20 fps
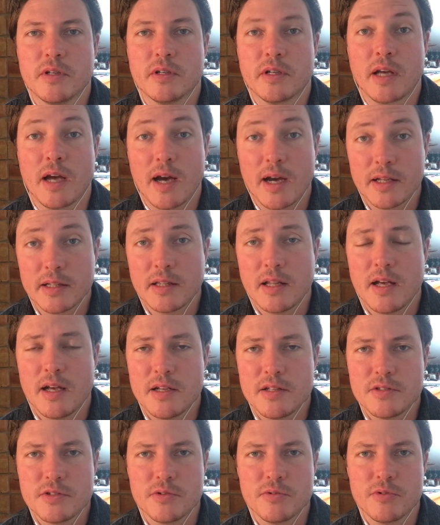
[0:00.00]

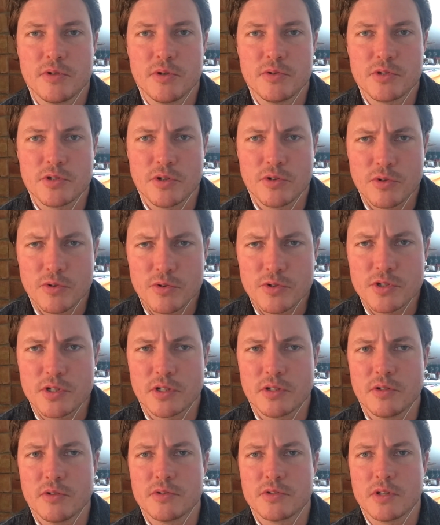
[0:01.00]
guidelines, her notes on
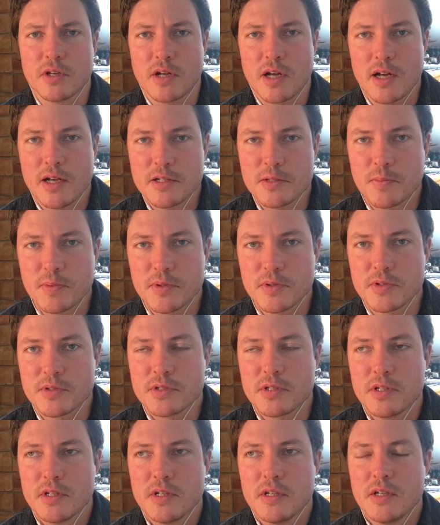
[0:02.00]
nursing, notes on
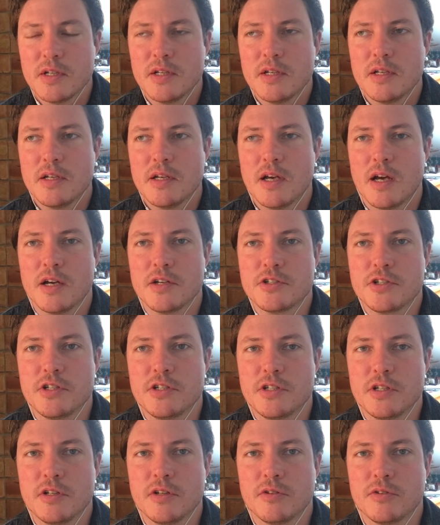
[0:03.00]
hospitals, she
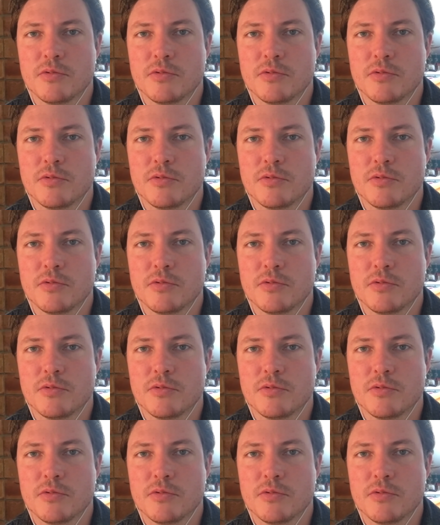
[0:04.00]
did it